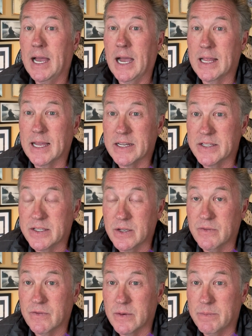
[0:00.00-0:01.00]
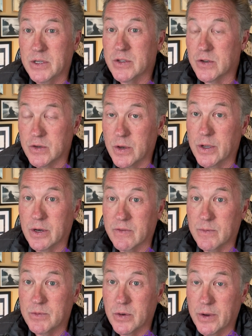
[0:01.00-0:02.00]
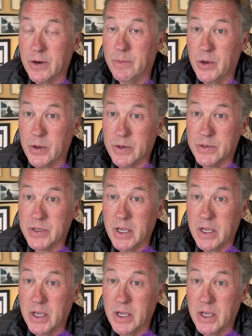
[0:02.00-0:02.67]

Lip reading: I like to steal from Mr. Toyota from Toyota Motors,